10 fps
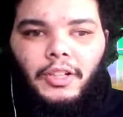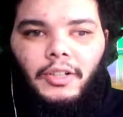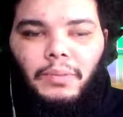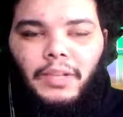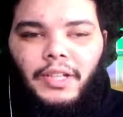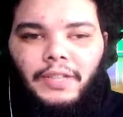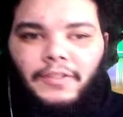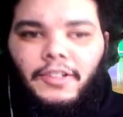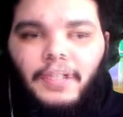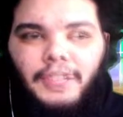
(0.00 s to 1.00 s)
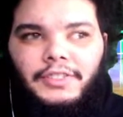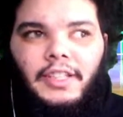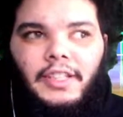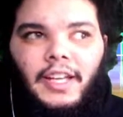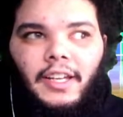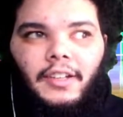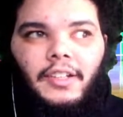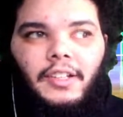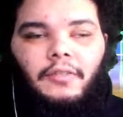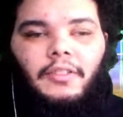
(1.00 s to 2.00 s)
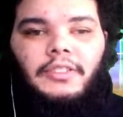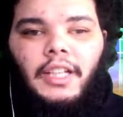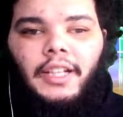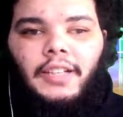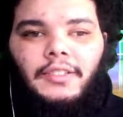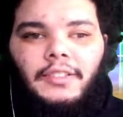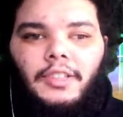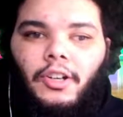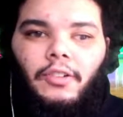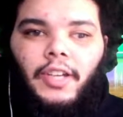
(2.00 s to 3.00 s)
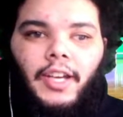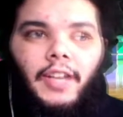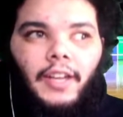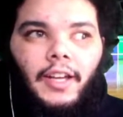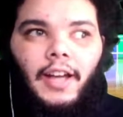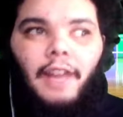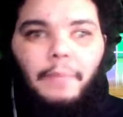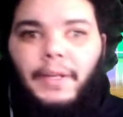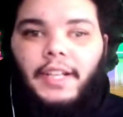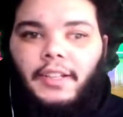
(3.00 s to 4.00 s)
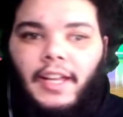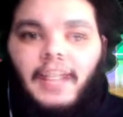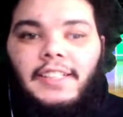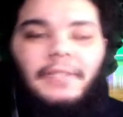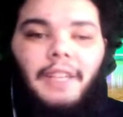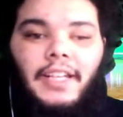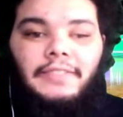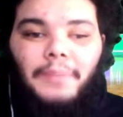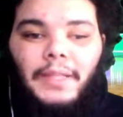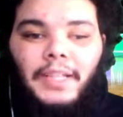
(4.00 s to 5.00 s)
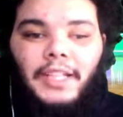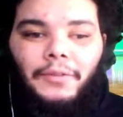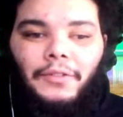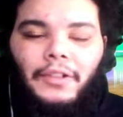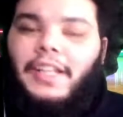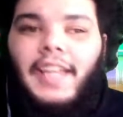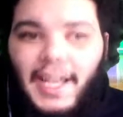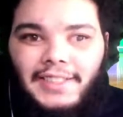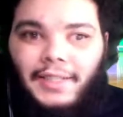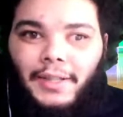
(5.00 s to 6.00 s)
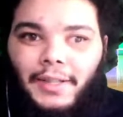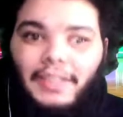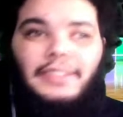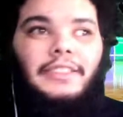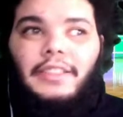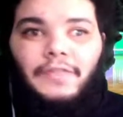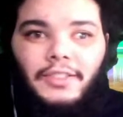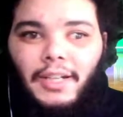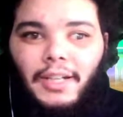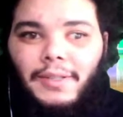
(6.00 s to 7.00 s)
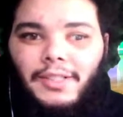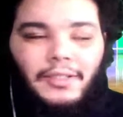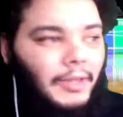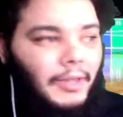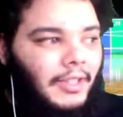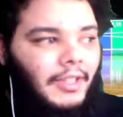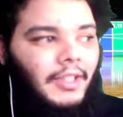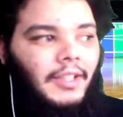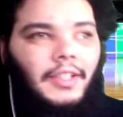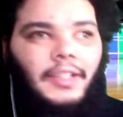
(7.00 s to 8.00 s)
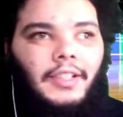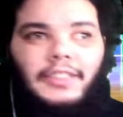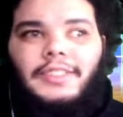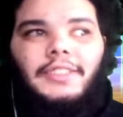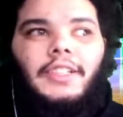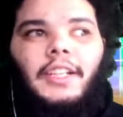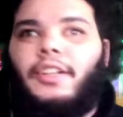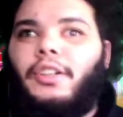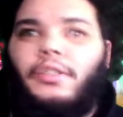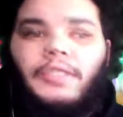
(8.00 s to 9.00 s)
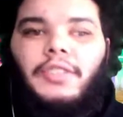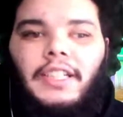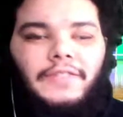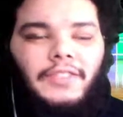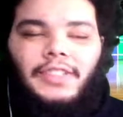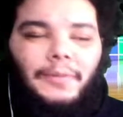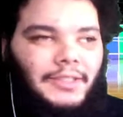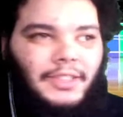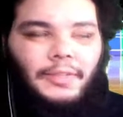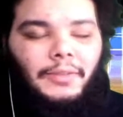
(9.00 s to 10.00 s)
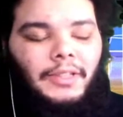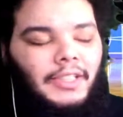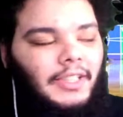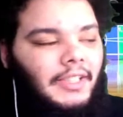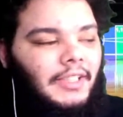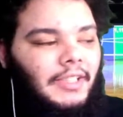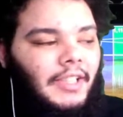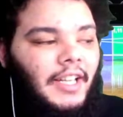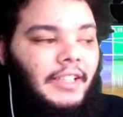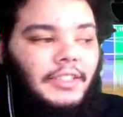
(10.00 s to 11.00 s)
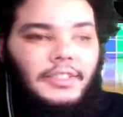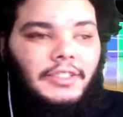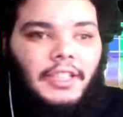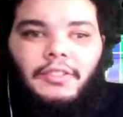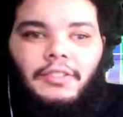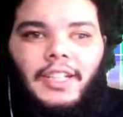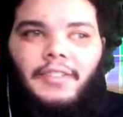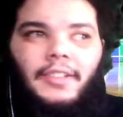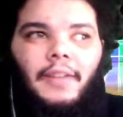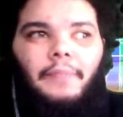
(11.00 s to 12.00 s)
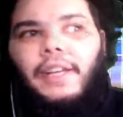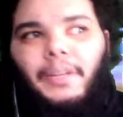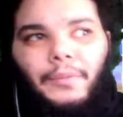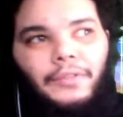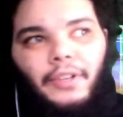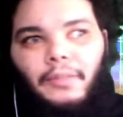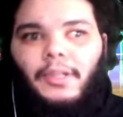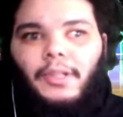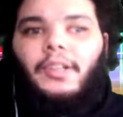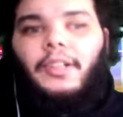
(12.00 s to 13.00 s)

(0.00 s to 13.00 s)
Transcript: player for us that was okay, I've been here. He seemed like he's been there before. He hasn't been there. This is his first time in the tournament. This is a whole team first time in a tournament. He was I've been here before. I'm calm.